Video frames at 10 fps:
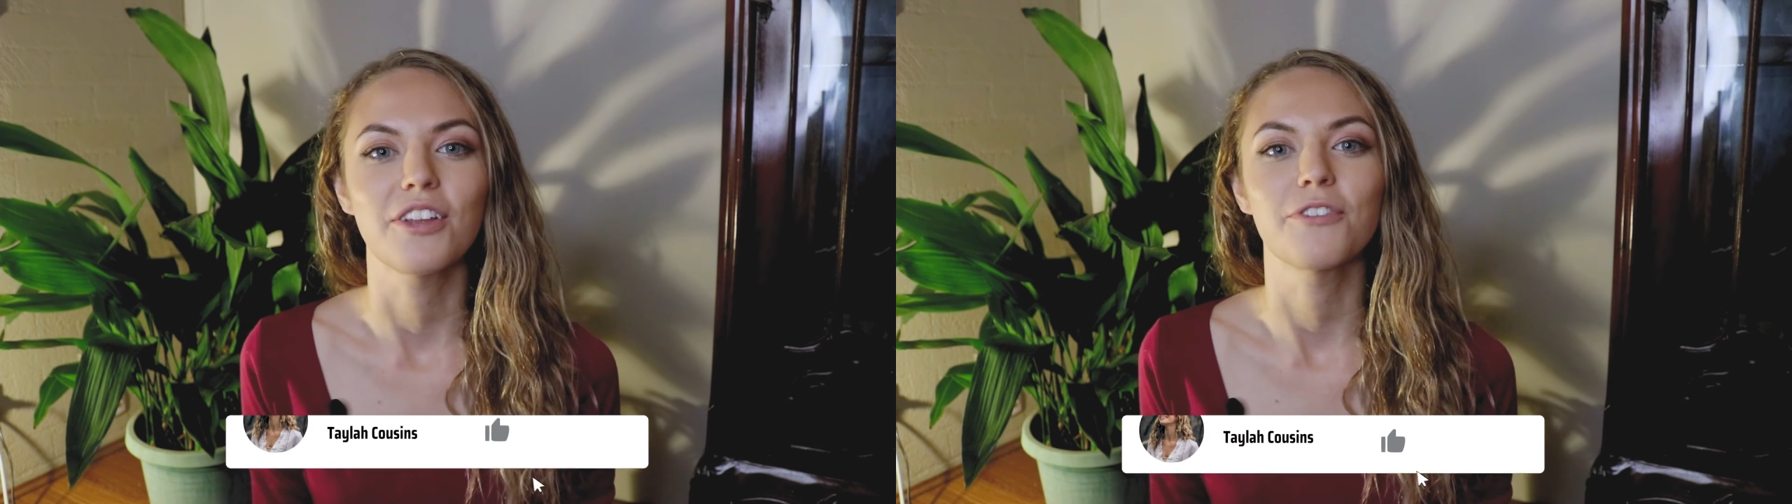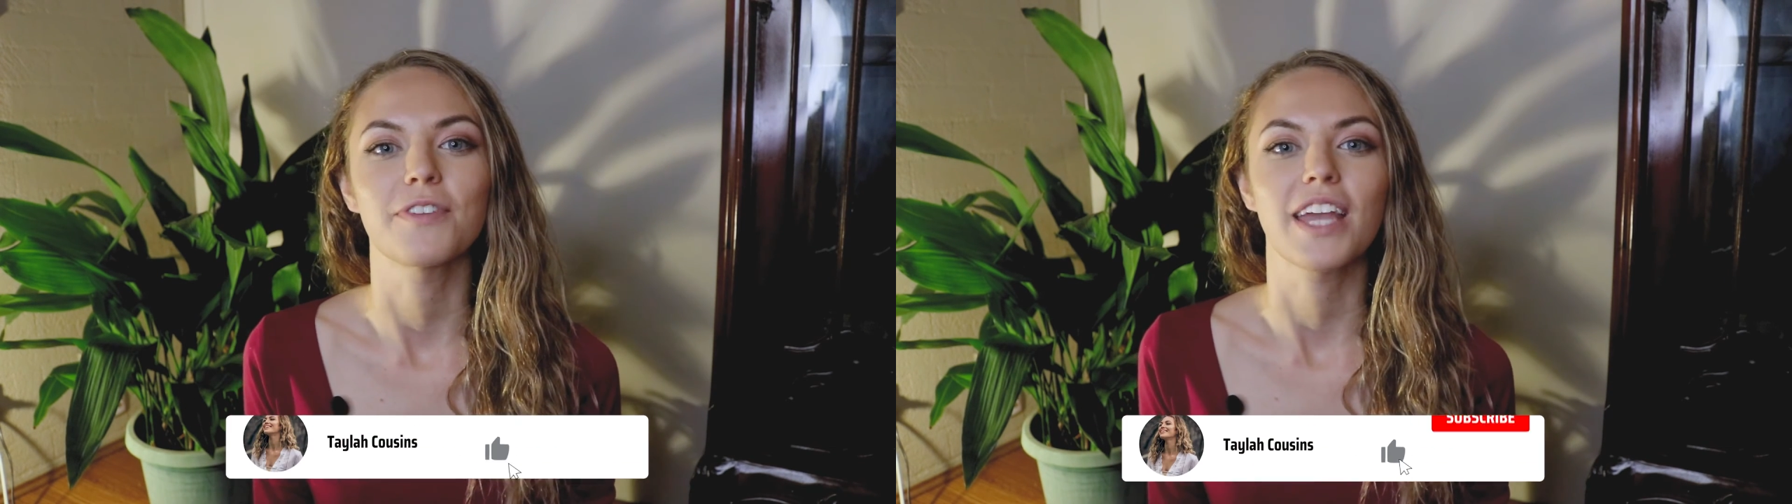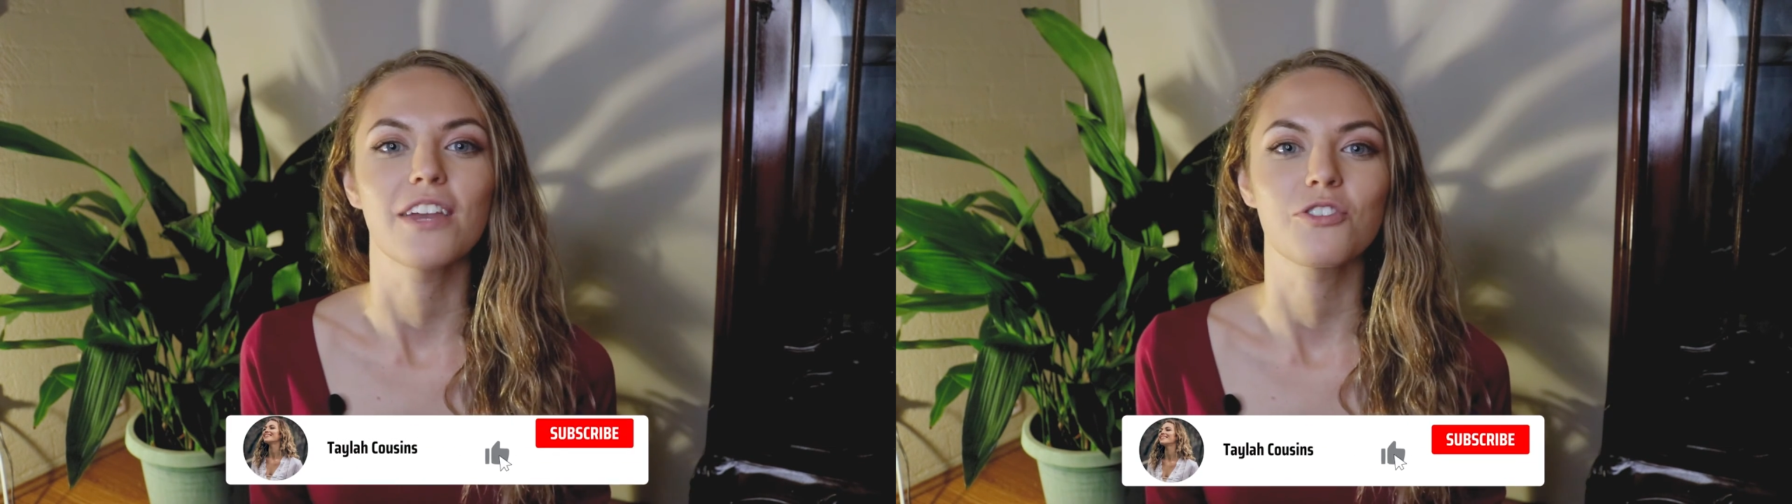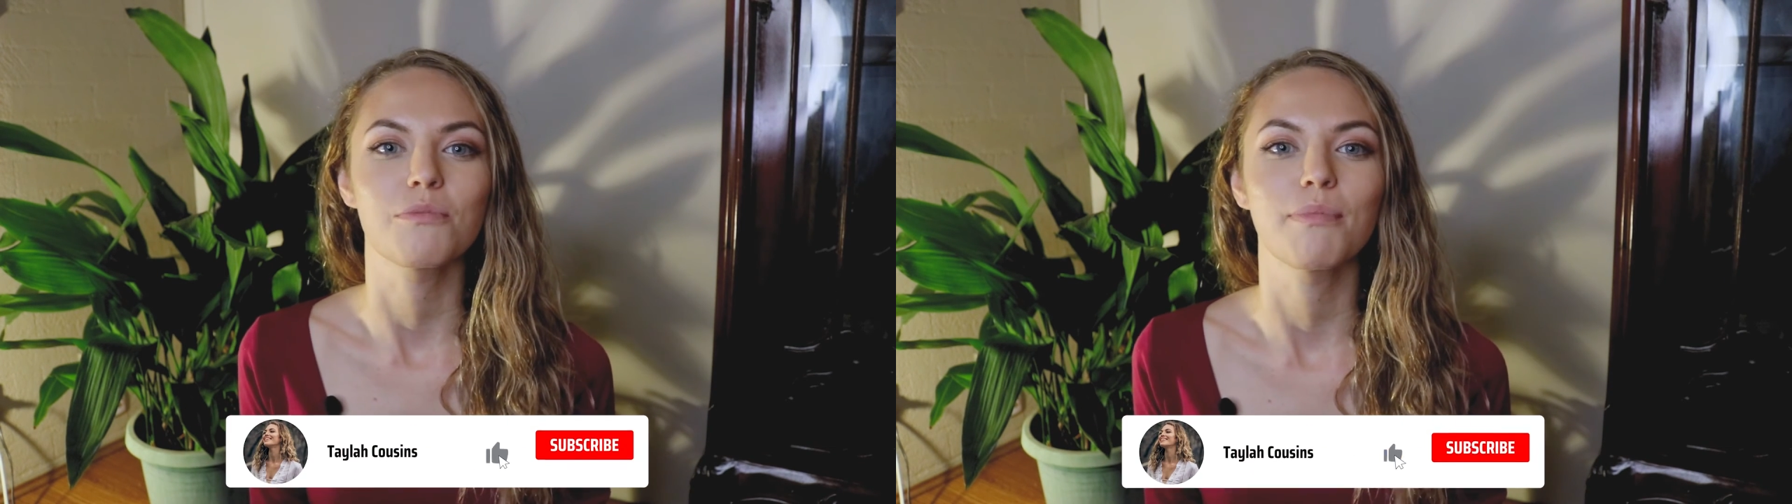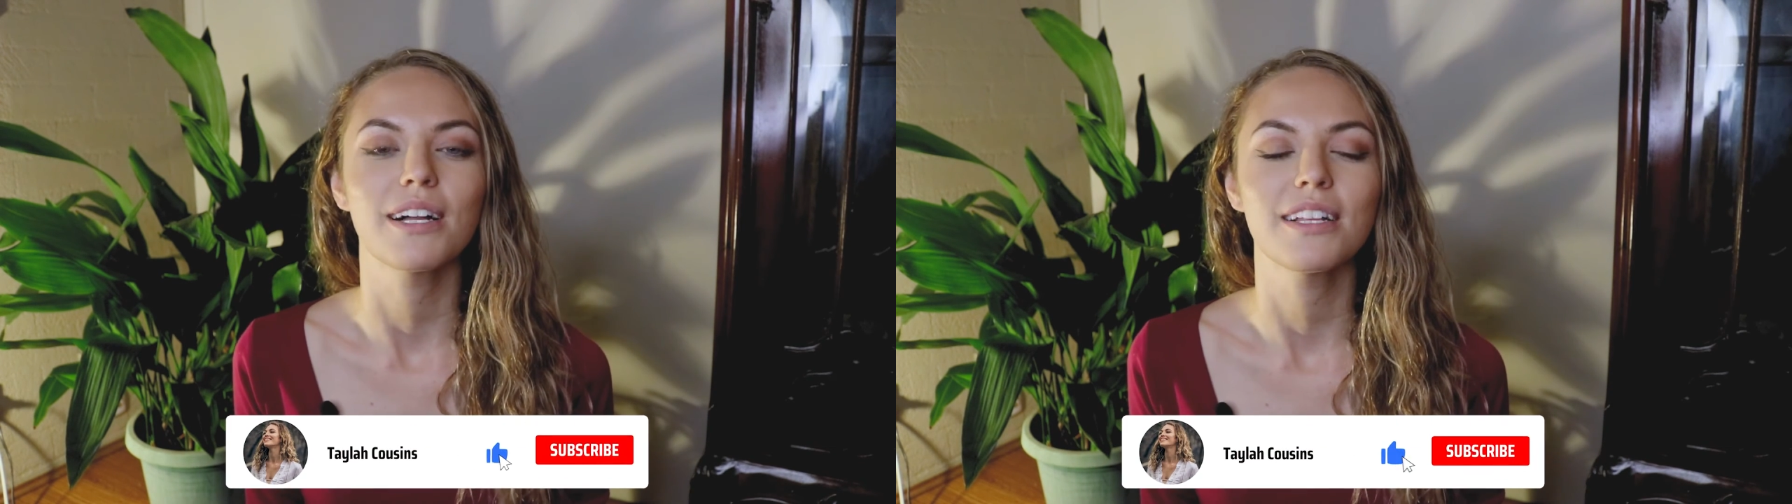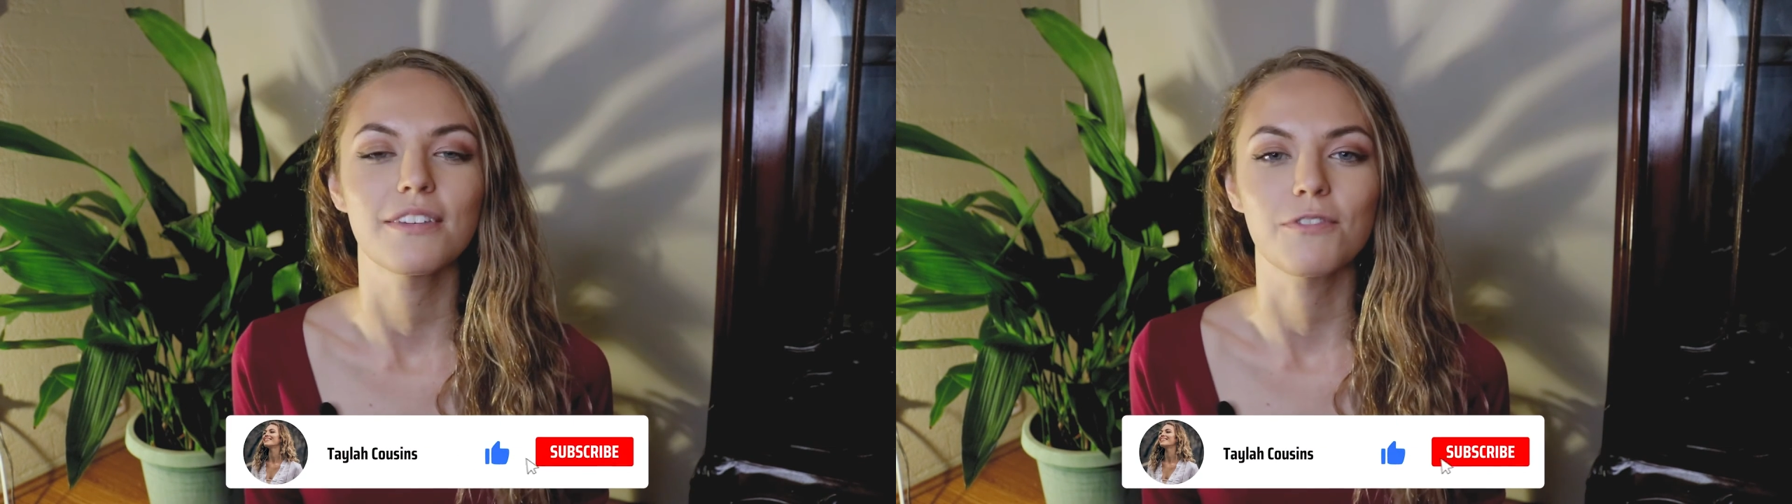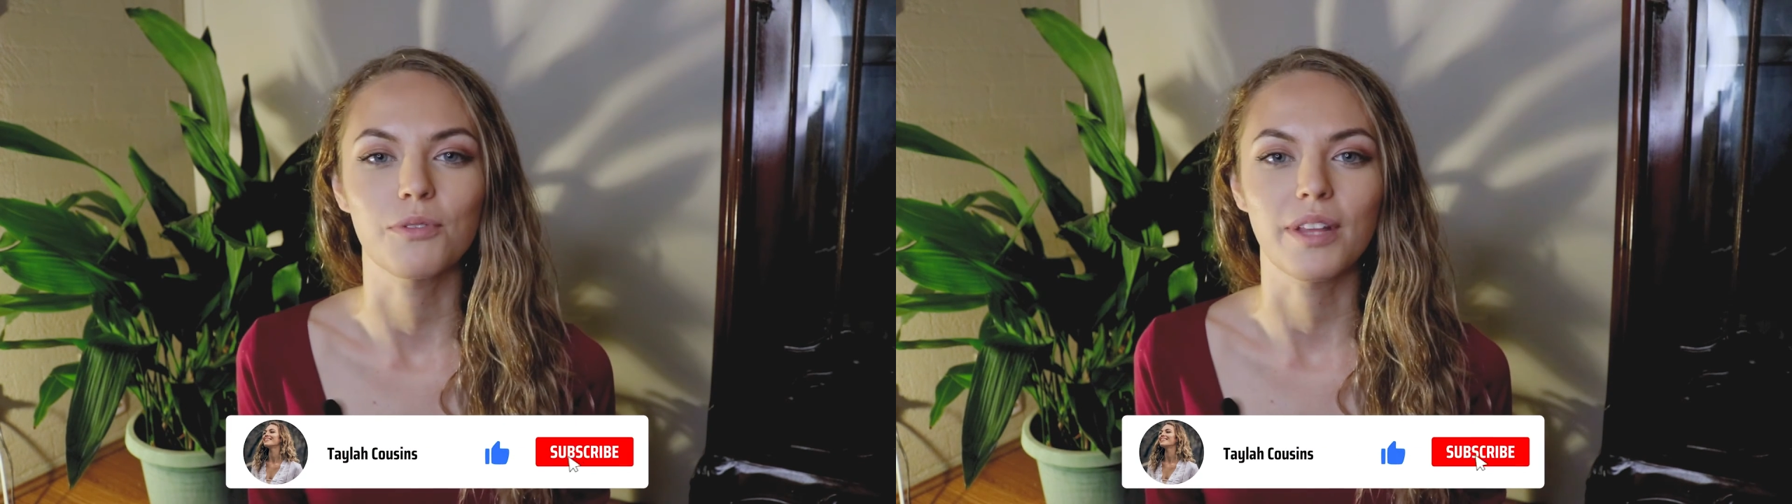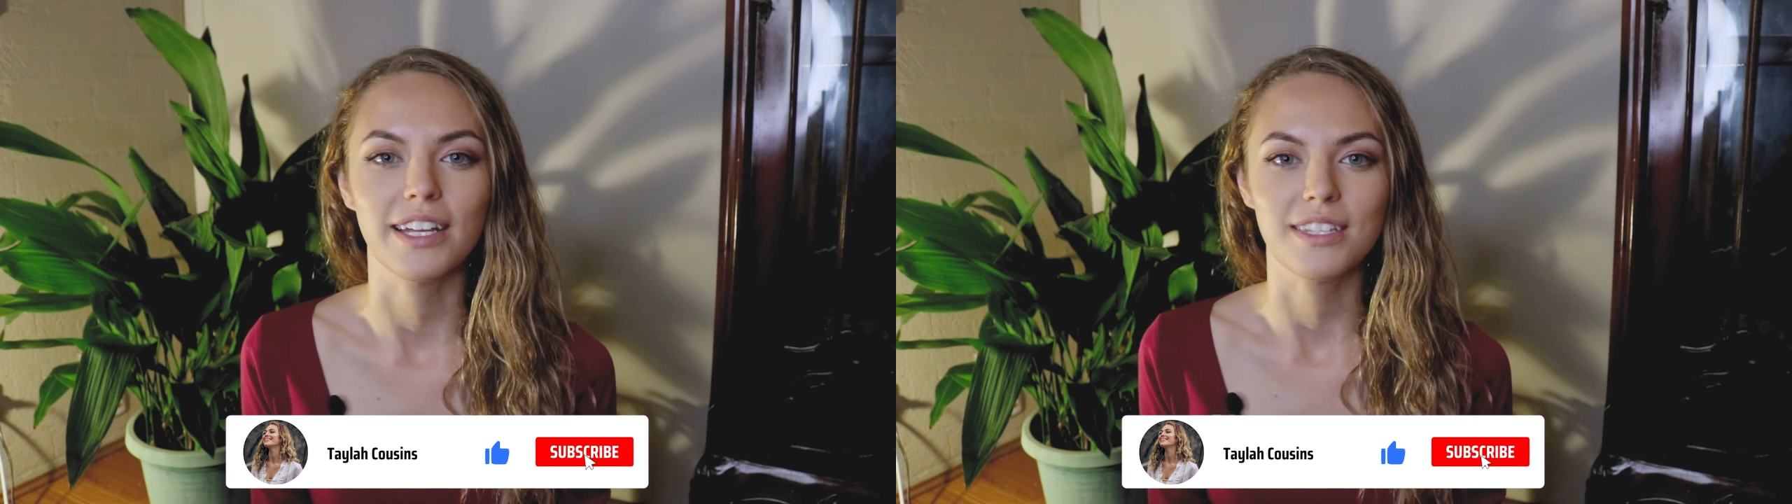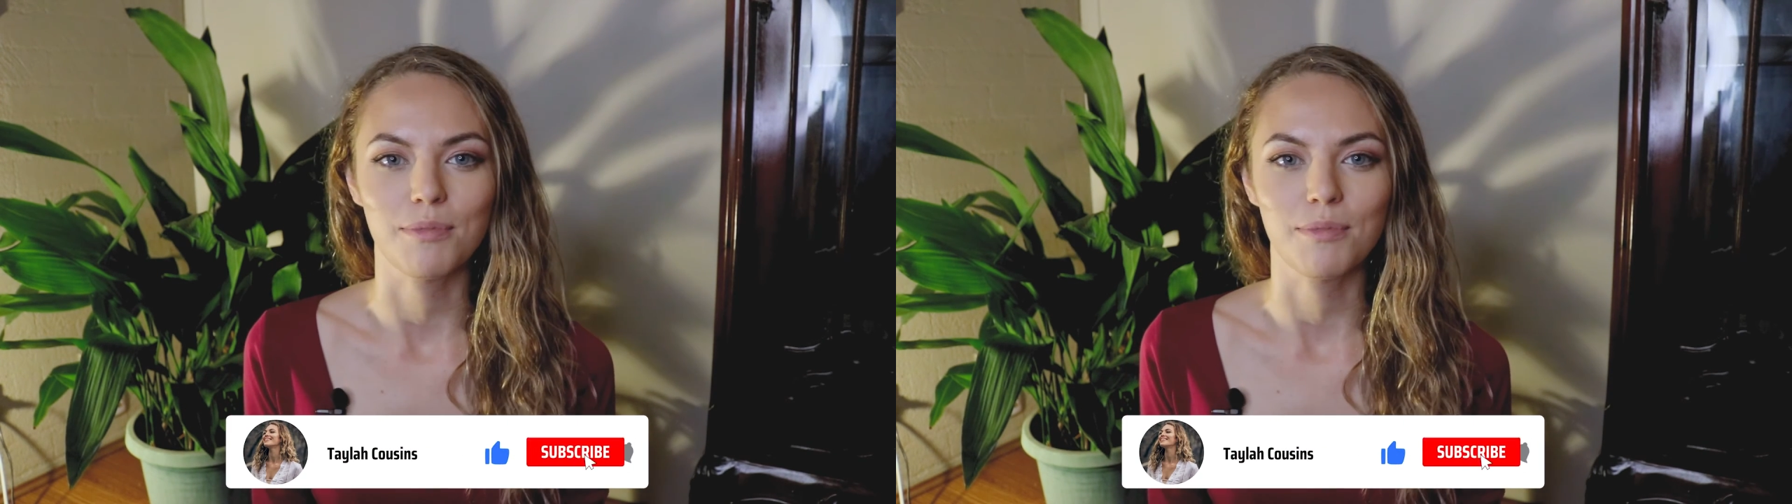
notification bell if you would like